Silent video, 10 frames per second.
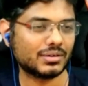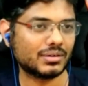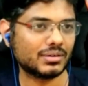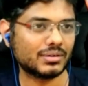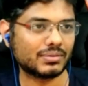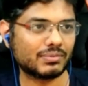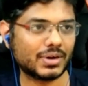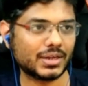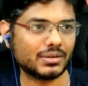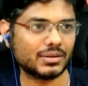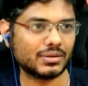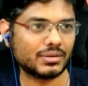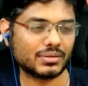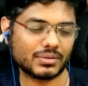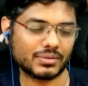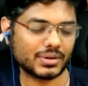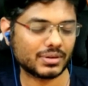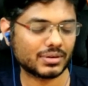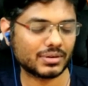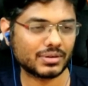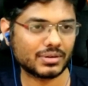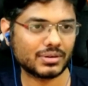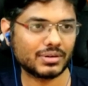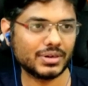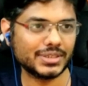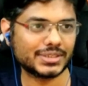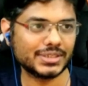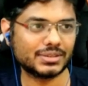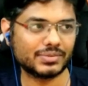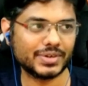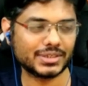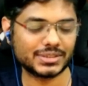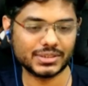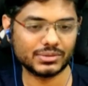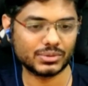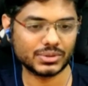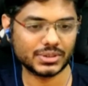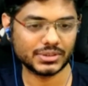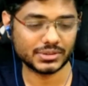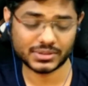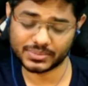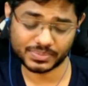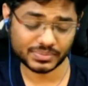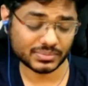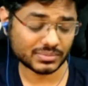viral disease that we had seen over the years.